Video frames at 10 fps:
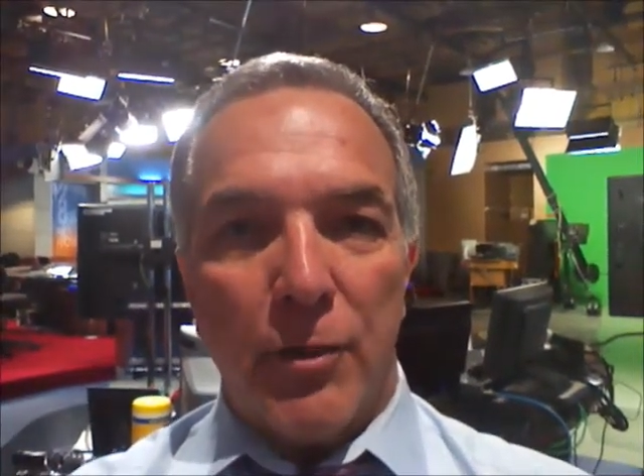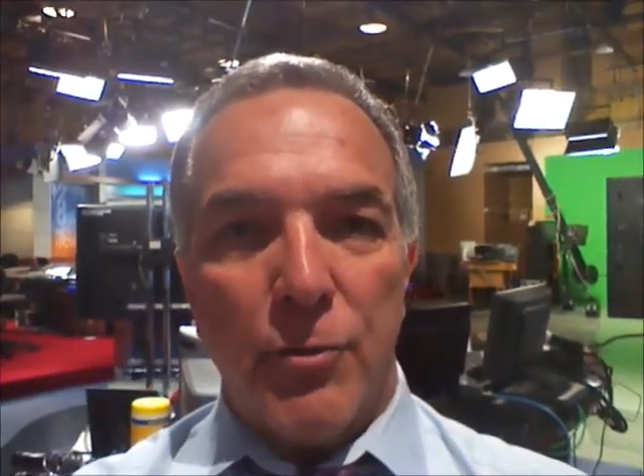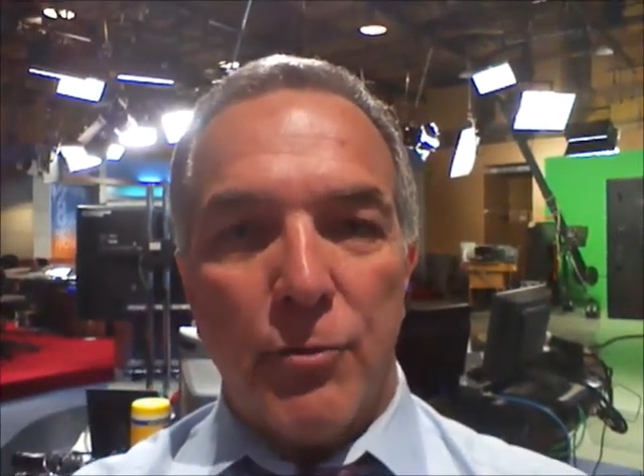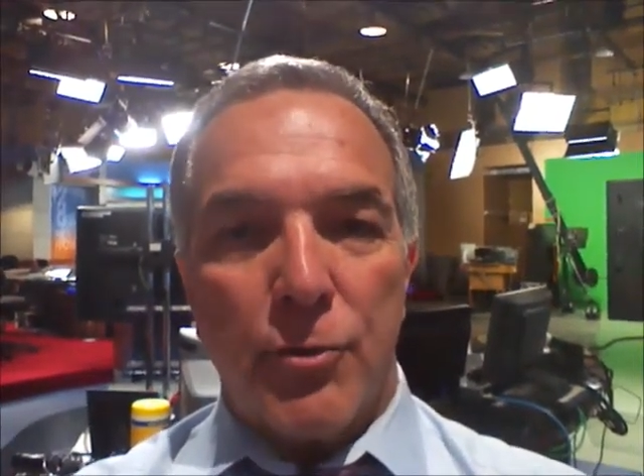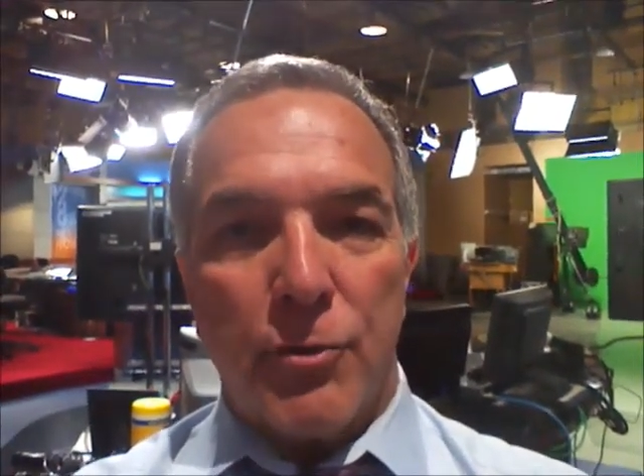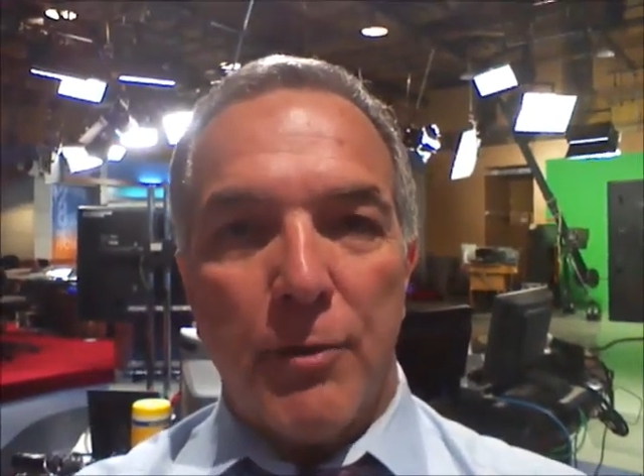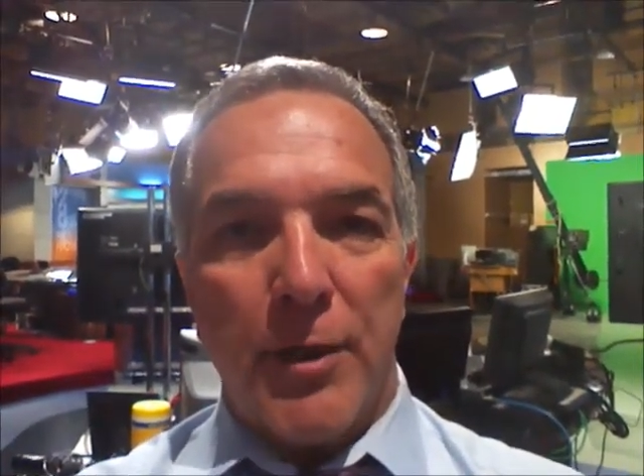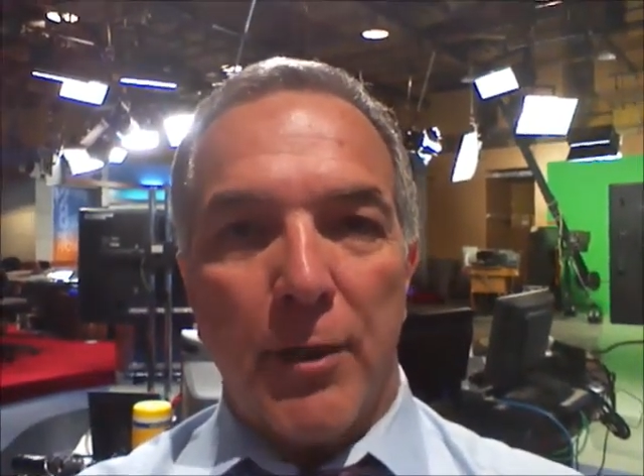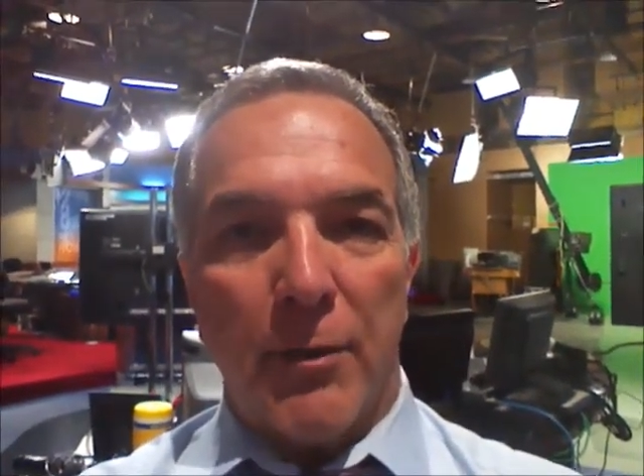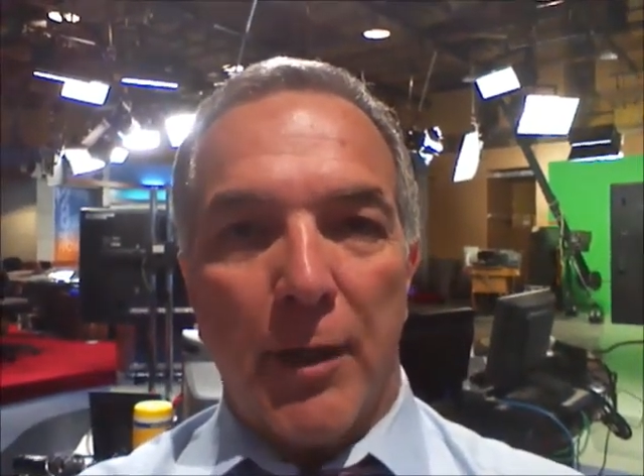News
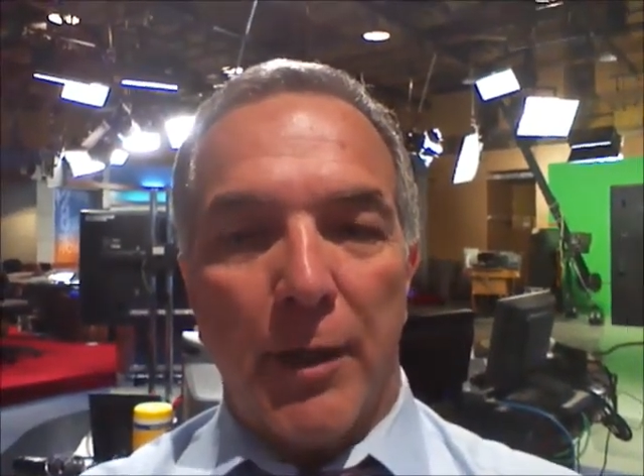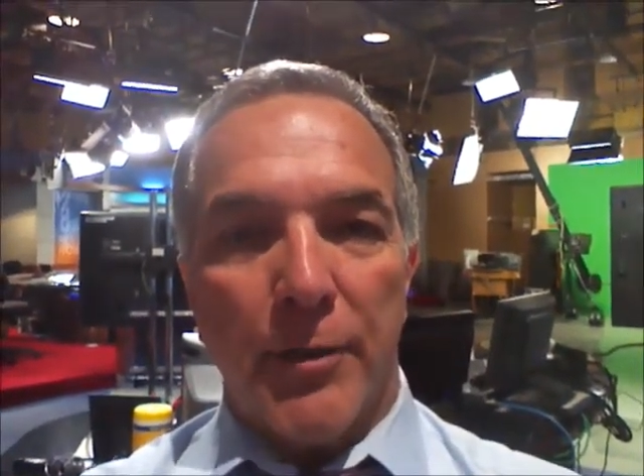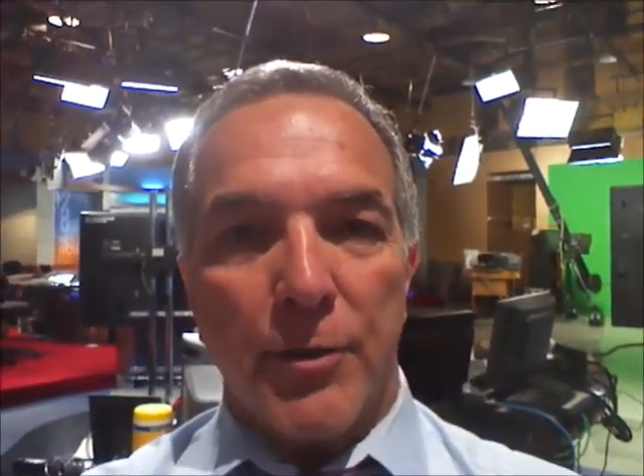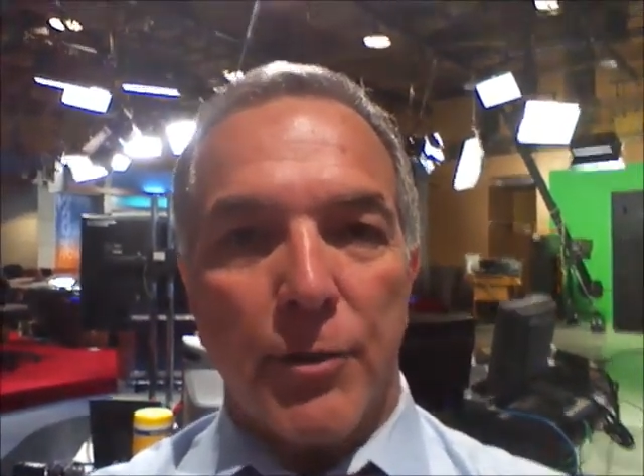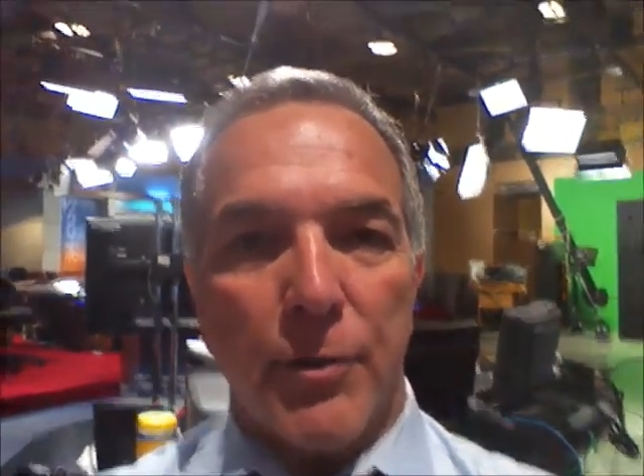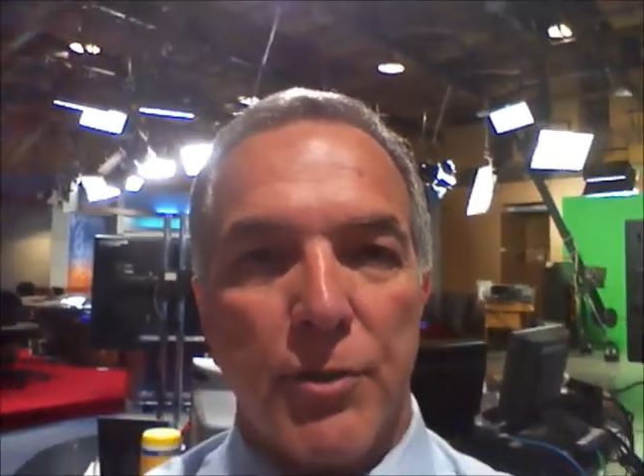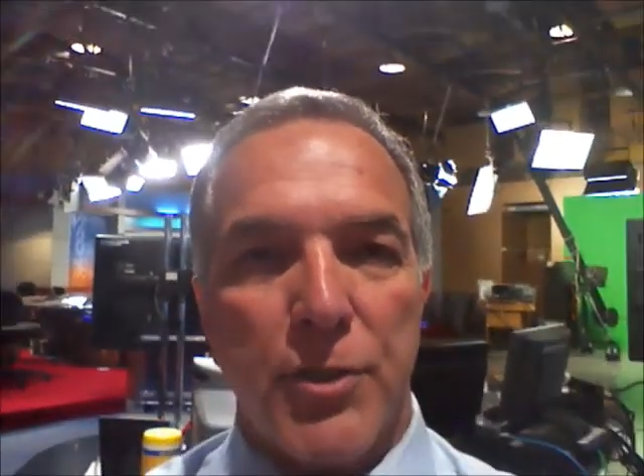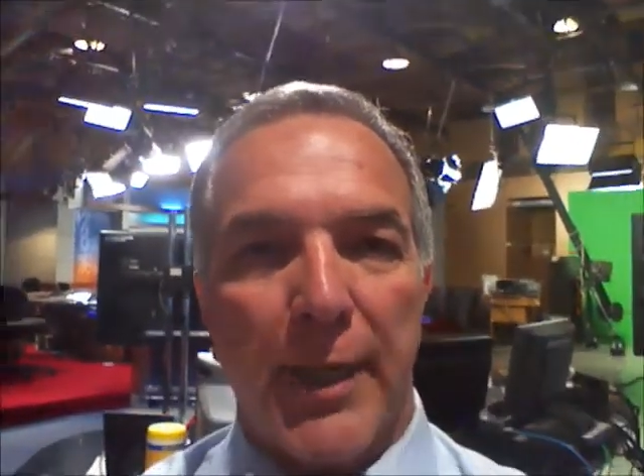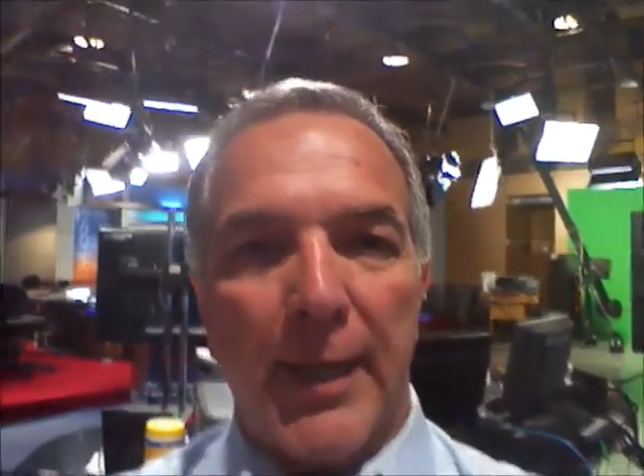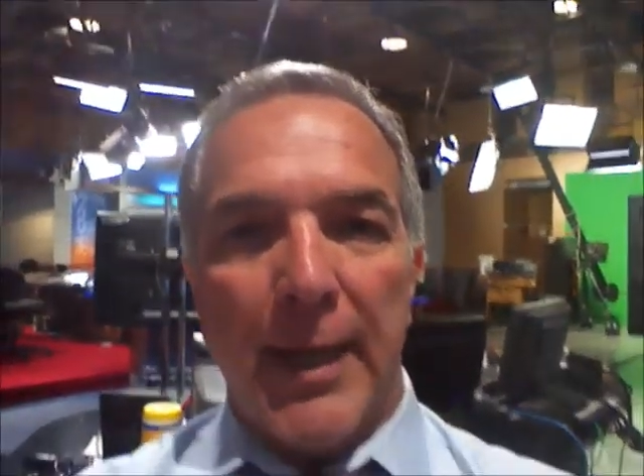studio on this
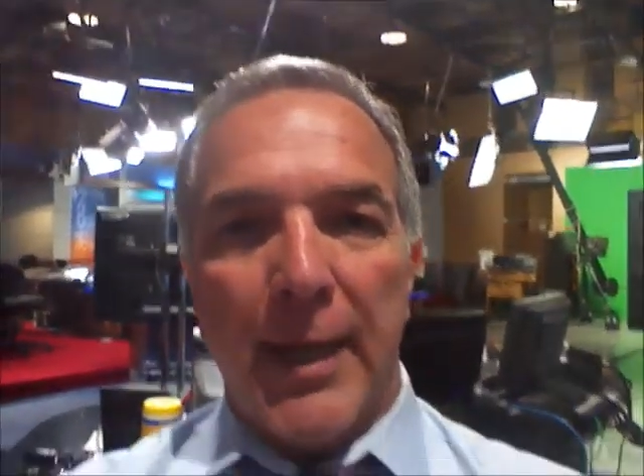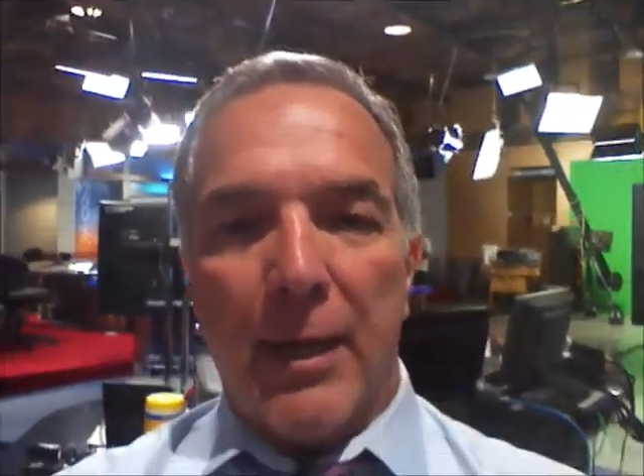Thursday.